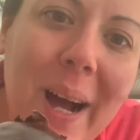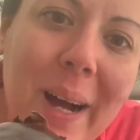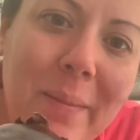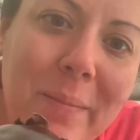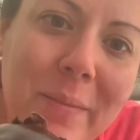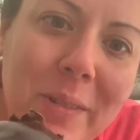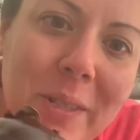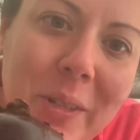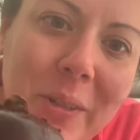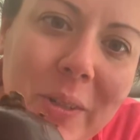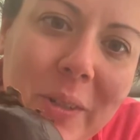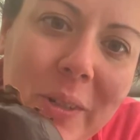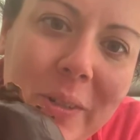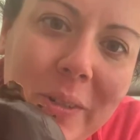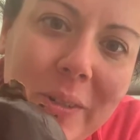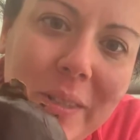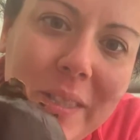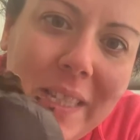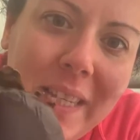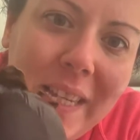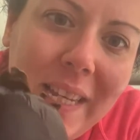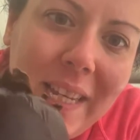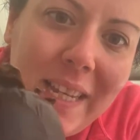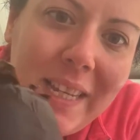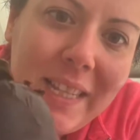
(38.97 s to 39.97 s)
So you'll
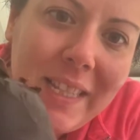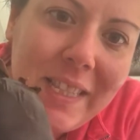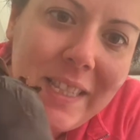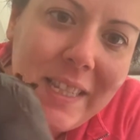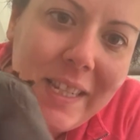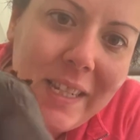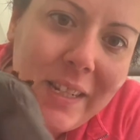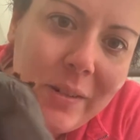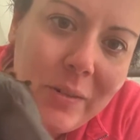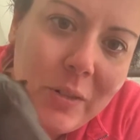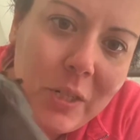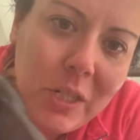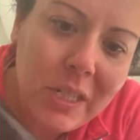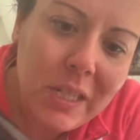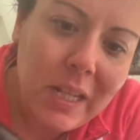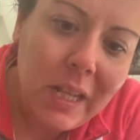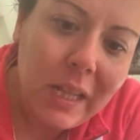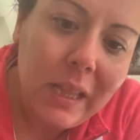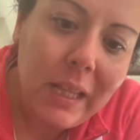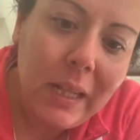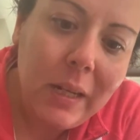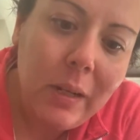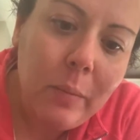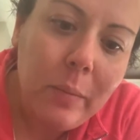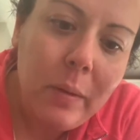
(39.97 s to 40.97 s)
see it's, just a
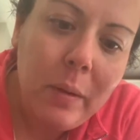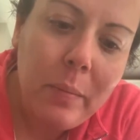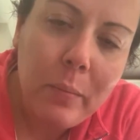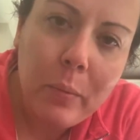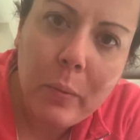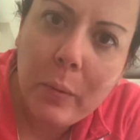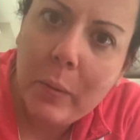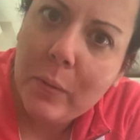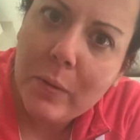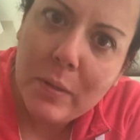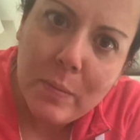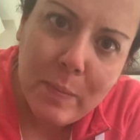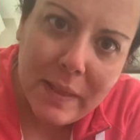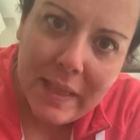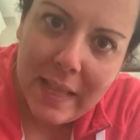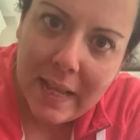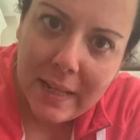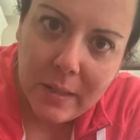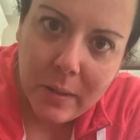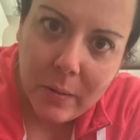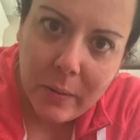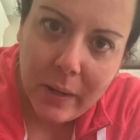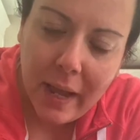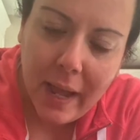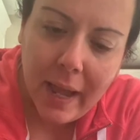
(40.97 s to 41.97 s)
little bit bruised, but that's
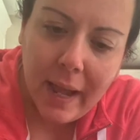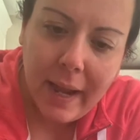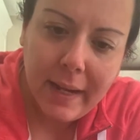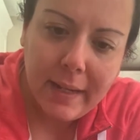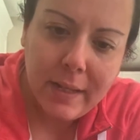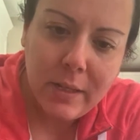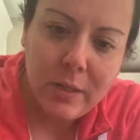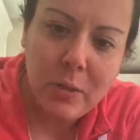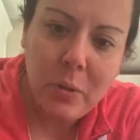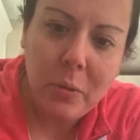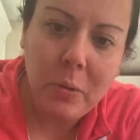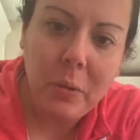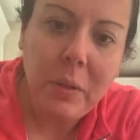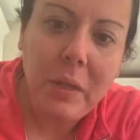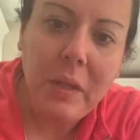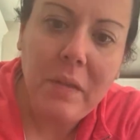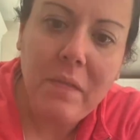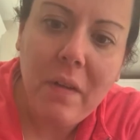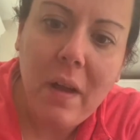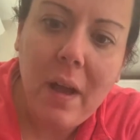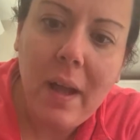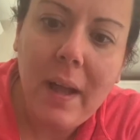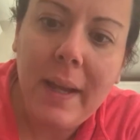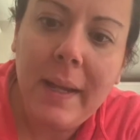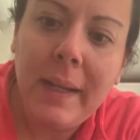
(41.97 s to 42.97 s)
okay, it's totally
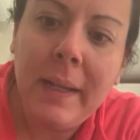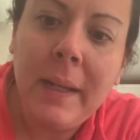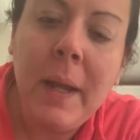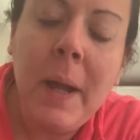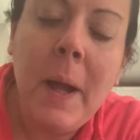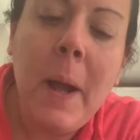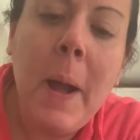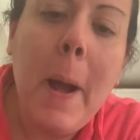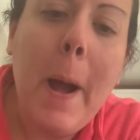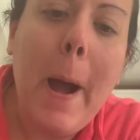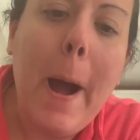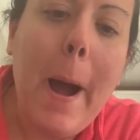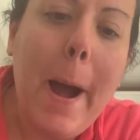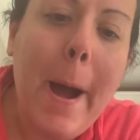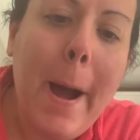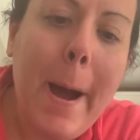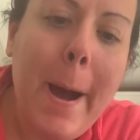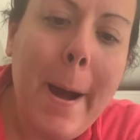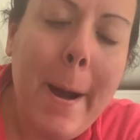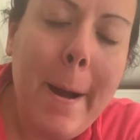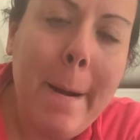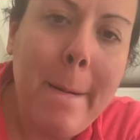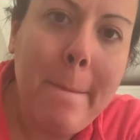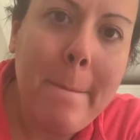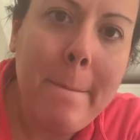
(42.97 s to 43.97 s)
fine.
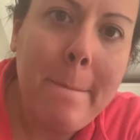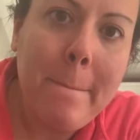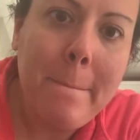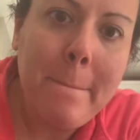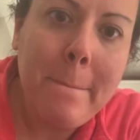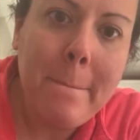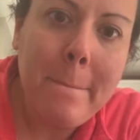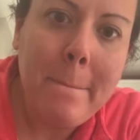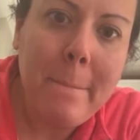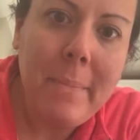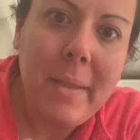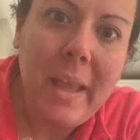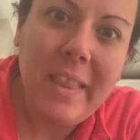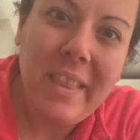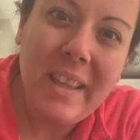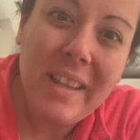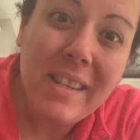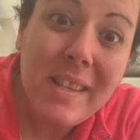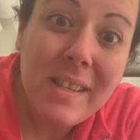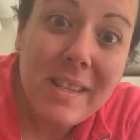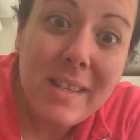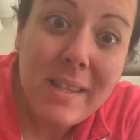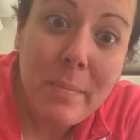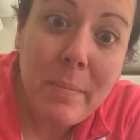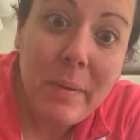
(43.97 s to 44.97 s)
This
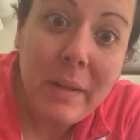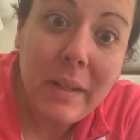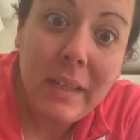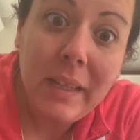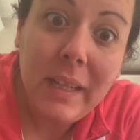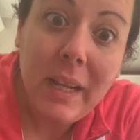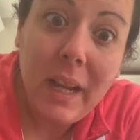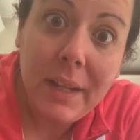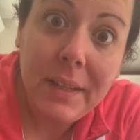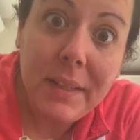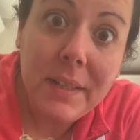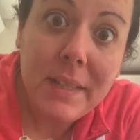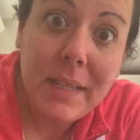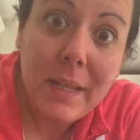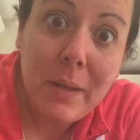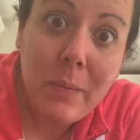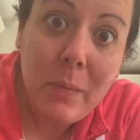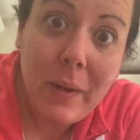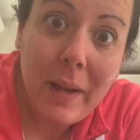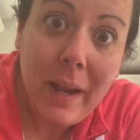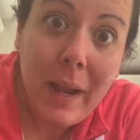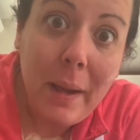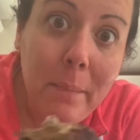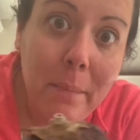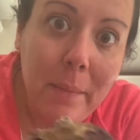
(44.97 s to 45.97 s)
is typically, honestly, when
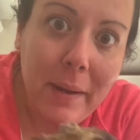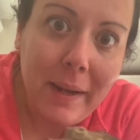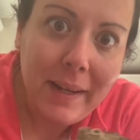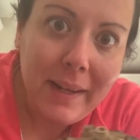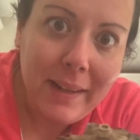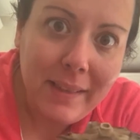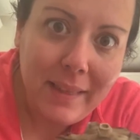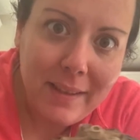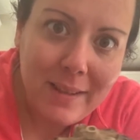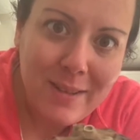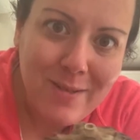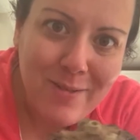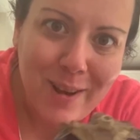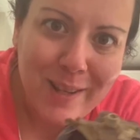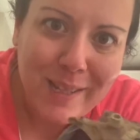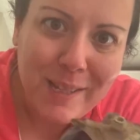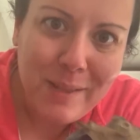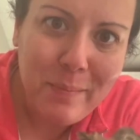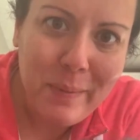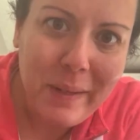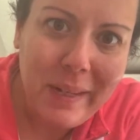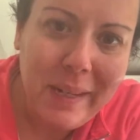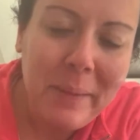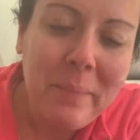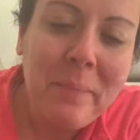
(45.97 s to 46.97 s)
I make this
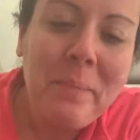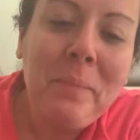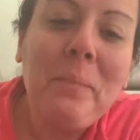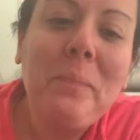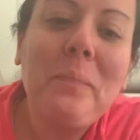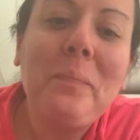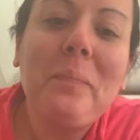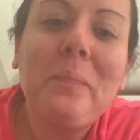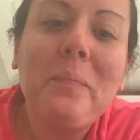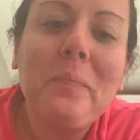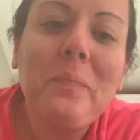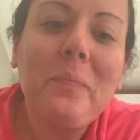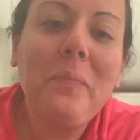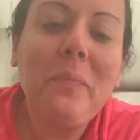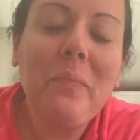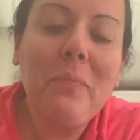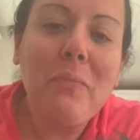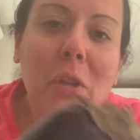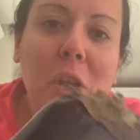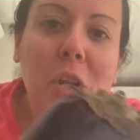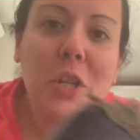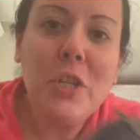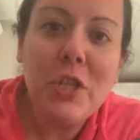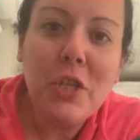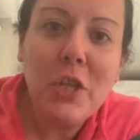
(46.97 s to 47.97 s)
recipe.
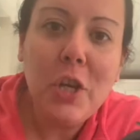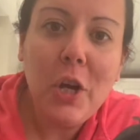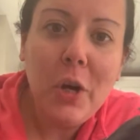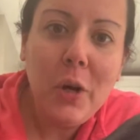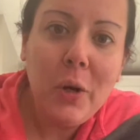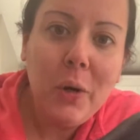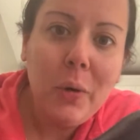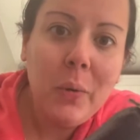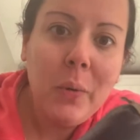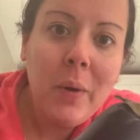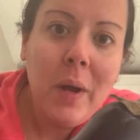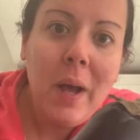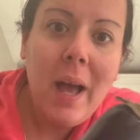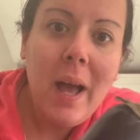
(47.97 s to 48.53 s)
So